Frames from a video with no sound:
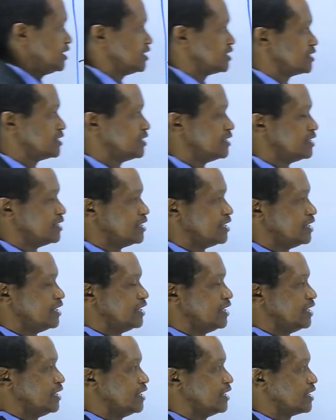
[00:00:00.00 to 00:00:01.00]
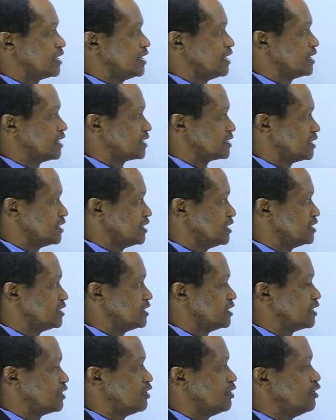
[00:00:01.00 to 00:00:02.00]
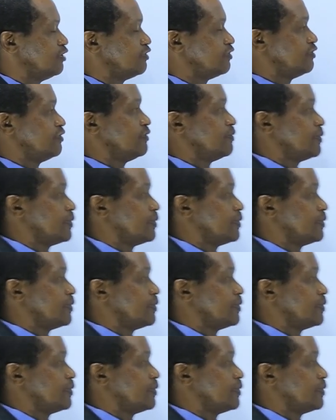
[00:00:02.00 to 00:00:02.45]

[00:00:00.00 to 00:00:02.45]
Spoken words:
is a characteristic of